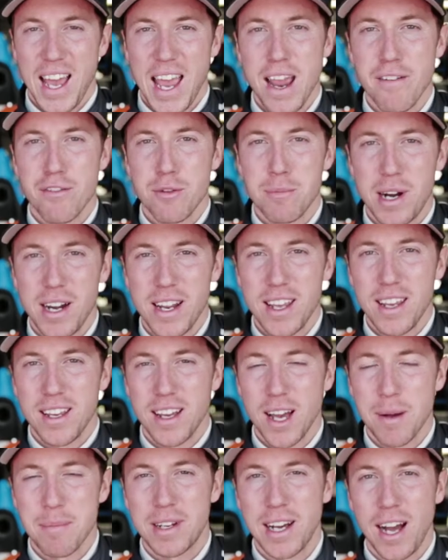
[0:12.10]
Hey everybody,
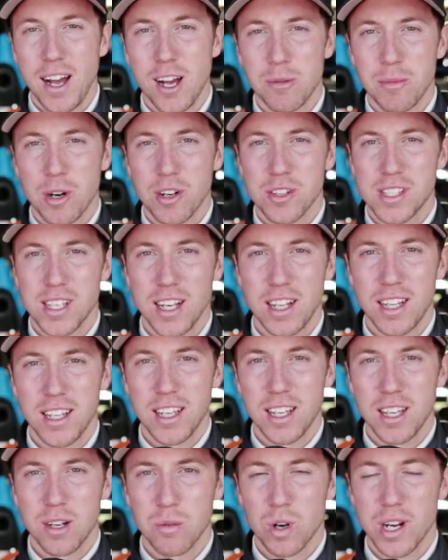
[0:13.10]
I'm Kyle
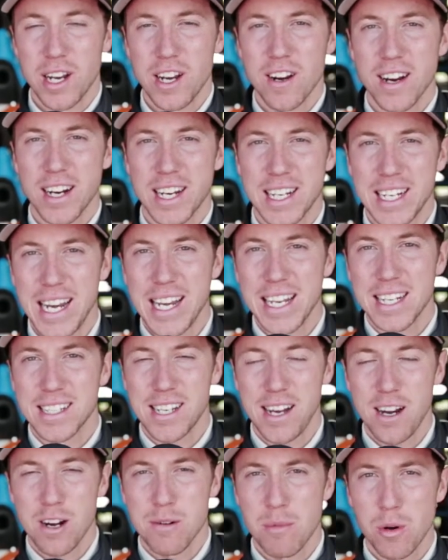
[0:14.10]
Marcelli. We're here at Canadian
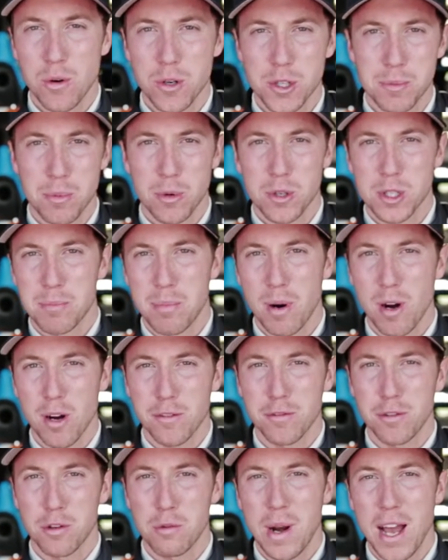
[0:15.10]
Tire Motorsports
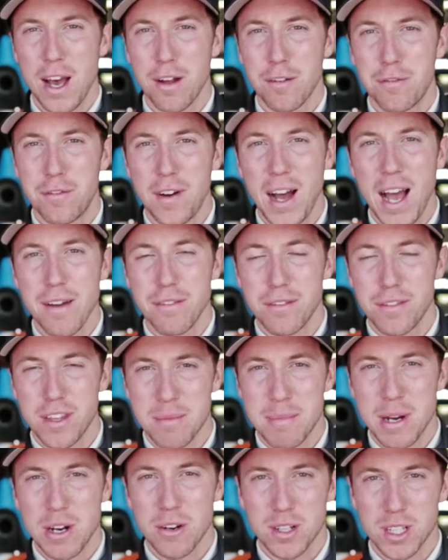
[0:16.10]
Park for round 5 of the
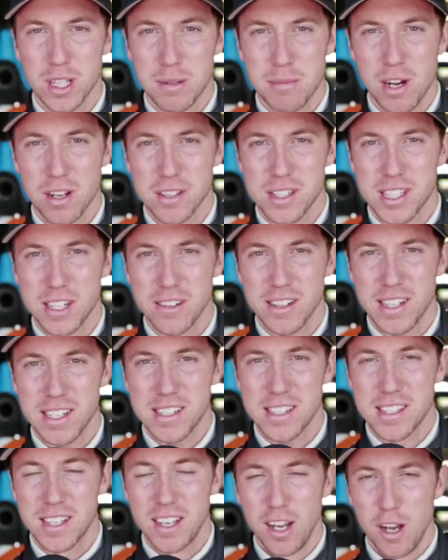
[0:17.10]
America Le Mans
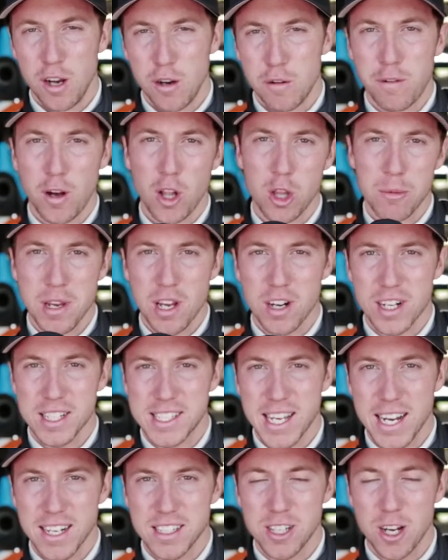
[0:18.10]
Series. Follow me on a
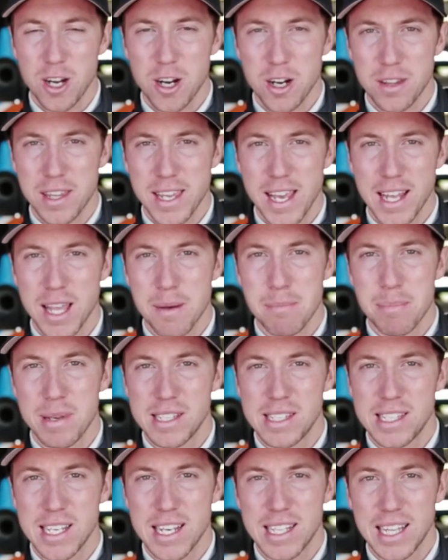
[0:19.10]
tech talk of the
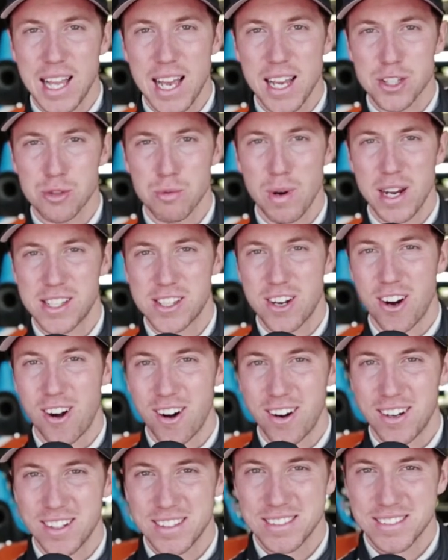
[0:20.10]
LMPC class race
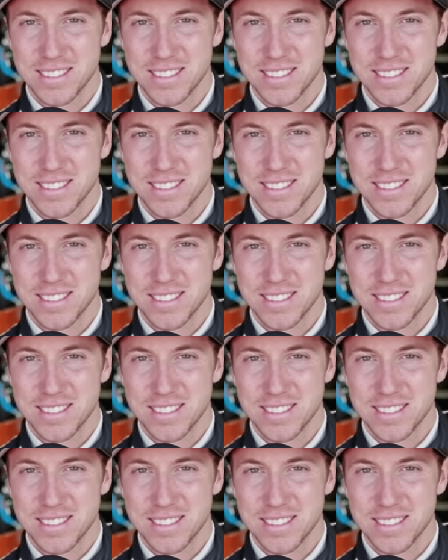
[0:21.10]
car.